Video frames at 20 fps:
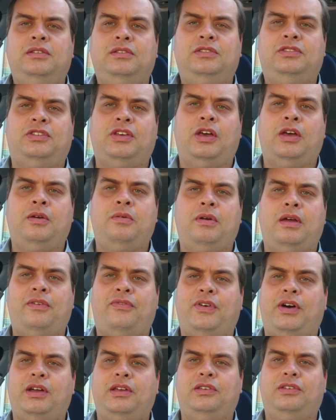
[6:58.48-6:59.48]
So
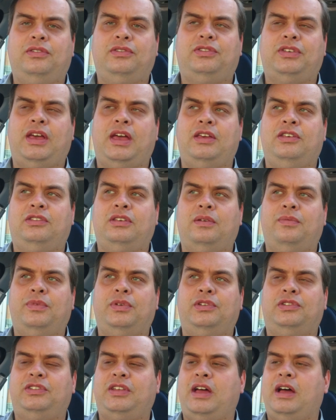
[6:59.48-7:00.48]
if I say
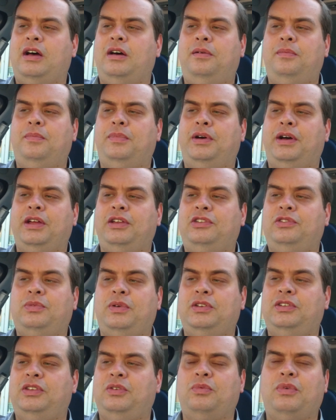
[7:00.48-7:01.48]
someone's down by
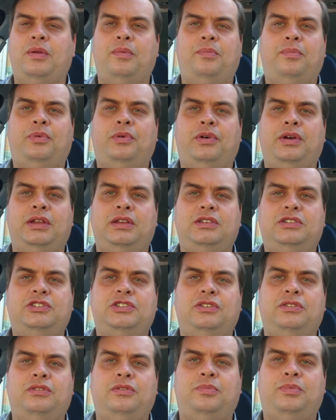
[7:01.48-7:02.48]

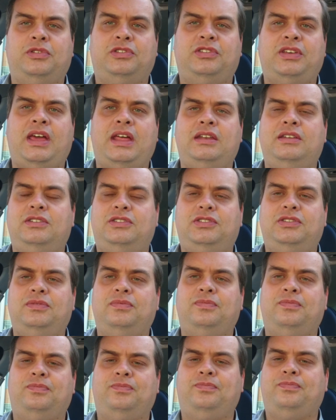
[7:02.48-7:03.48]
21.2%,
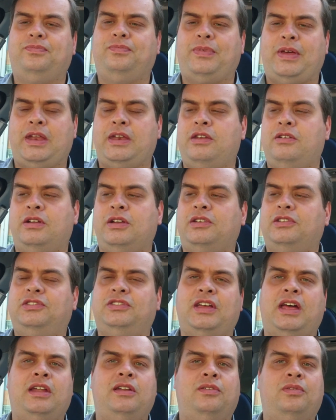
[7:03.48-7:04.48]
then you'll
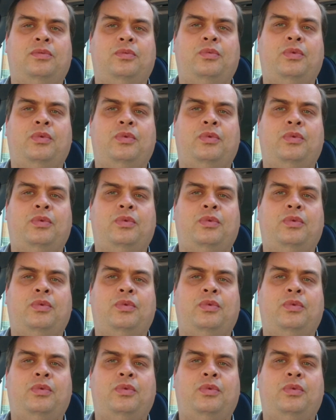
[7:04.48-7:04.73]
understand